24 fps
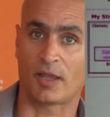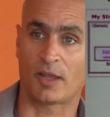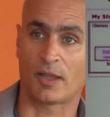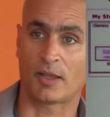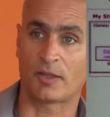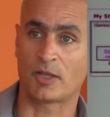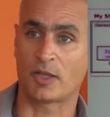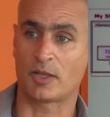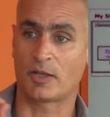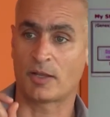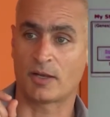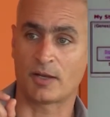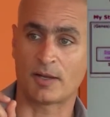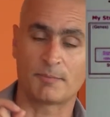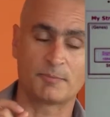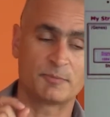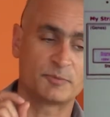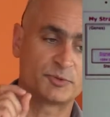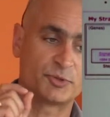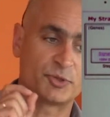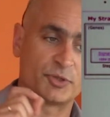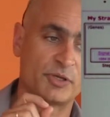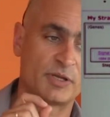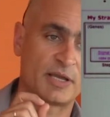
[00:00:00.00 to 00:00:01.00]
and
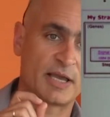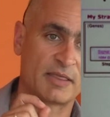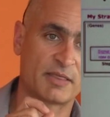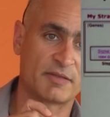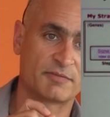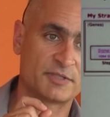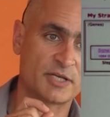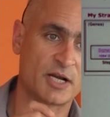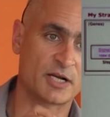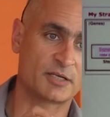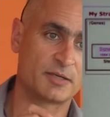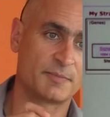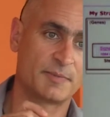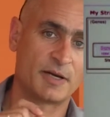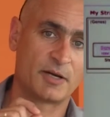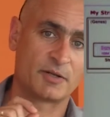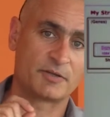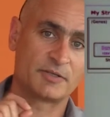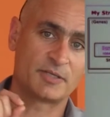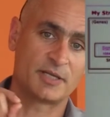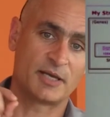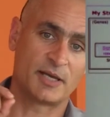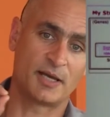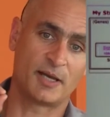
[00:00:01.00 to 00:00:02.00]
I'm sure you guys have talked
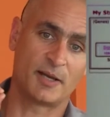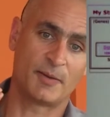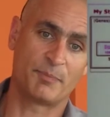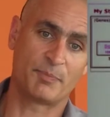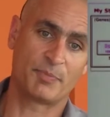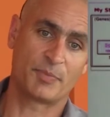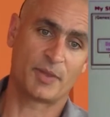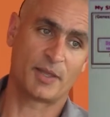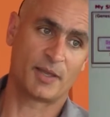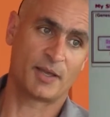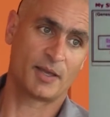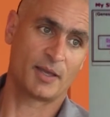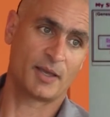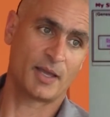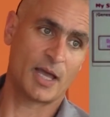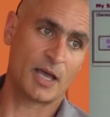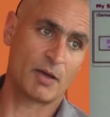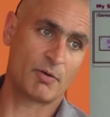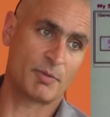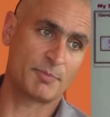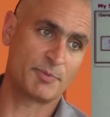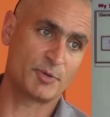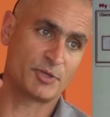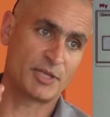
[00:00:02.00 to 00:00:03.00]
about
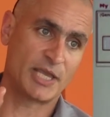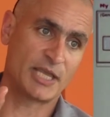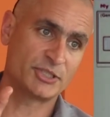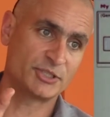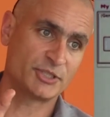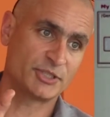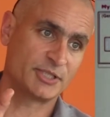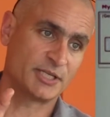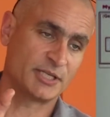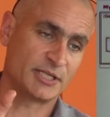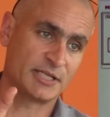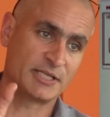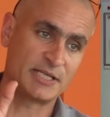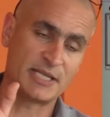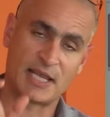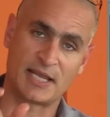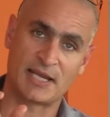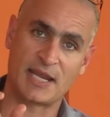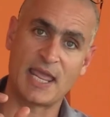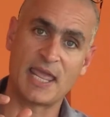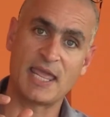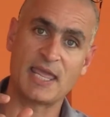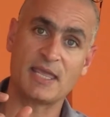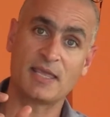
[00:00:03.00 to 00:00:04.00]
how a mutation in a
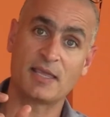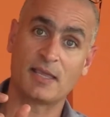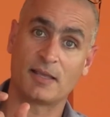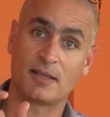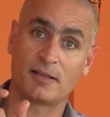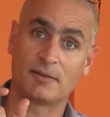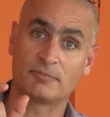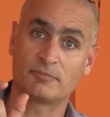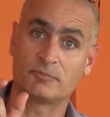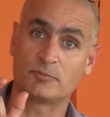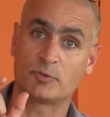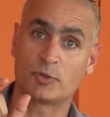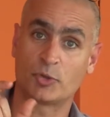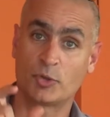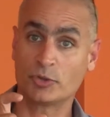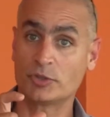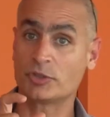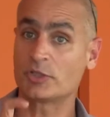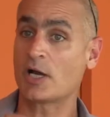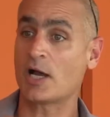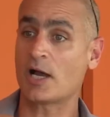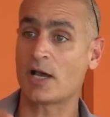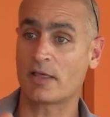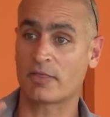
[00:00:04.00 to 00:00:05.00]
DNA
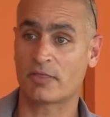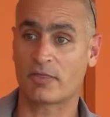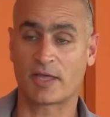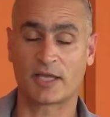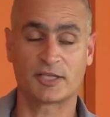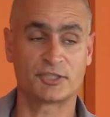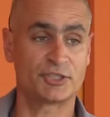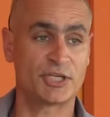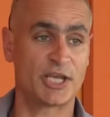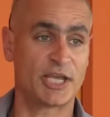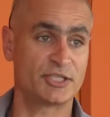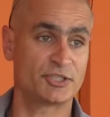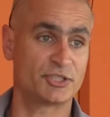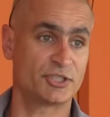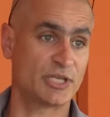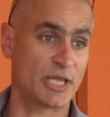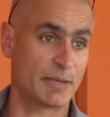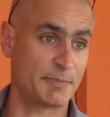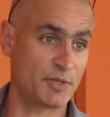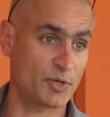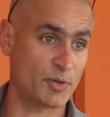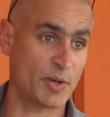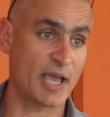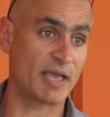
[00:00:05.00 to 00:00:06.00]
could cause a change in the
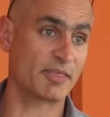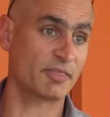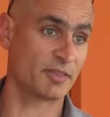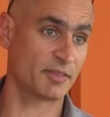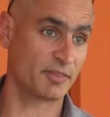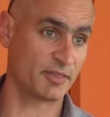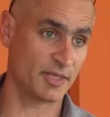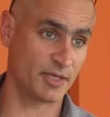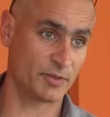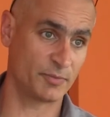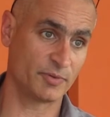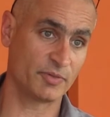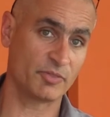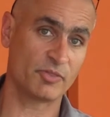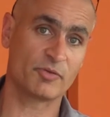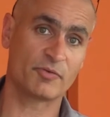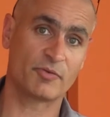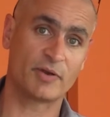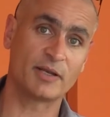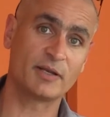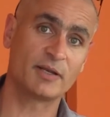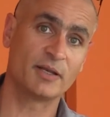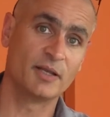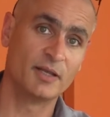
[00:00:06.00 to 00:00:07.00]
amino acid sequence,
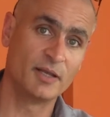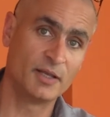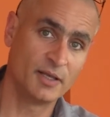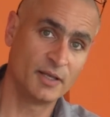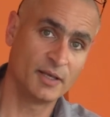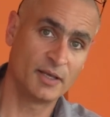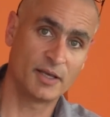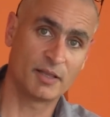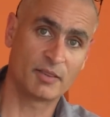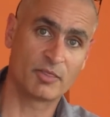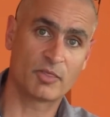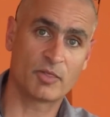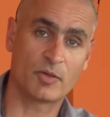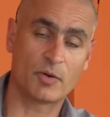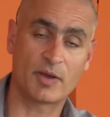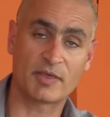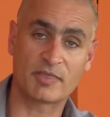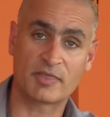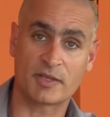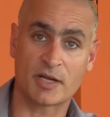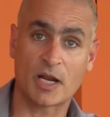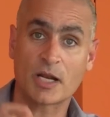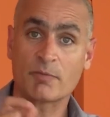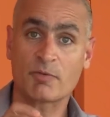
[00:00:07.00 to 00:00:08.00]
right? And so a
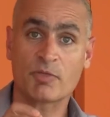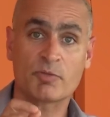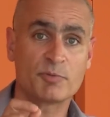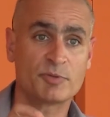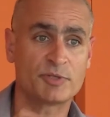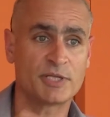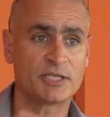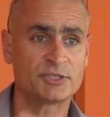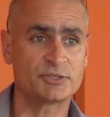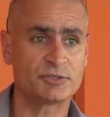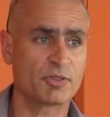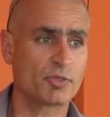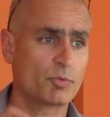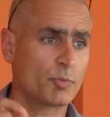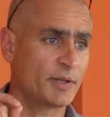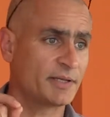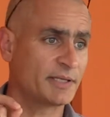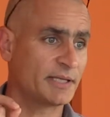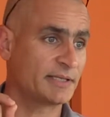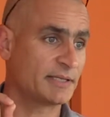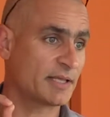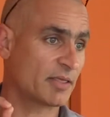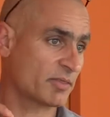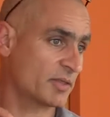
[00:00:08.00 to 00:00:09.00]
synonymous mutation is one
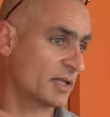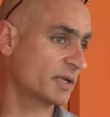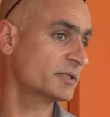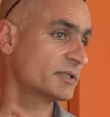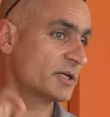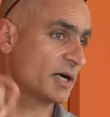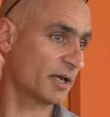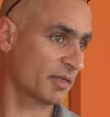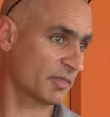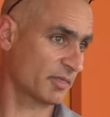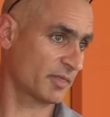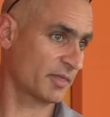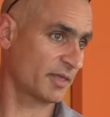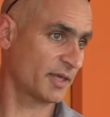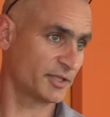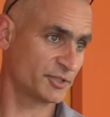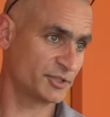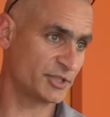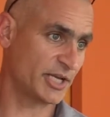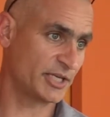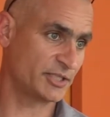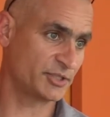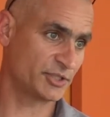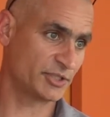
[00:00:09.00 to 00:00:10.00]
that does not cause a
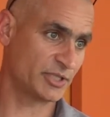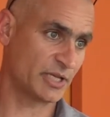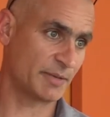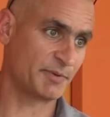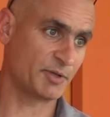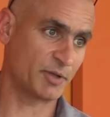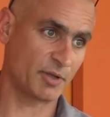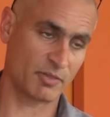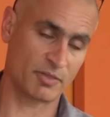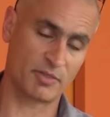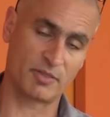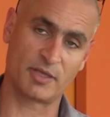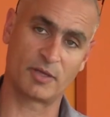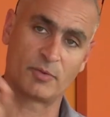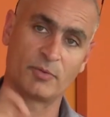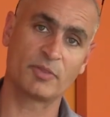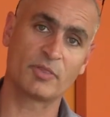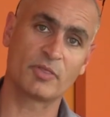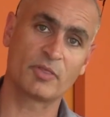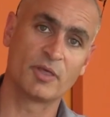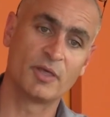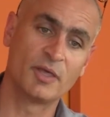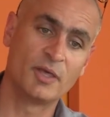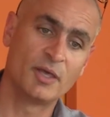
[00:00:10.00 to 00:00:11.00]
change in the amino acid
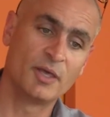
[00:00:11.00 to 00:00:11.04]
sequence.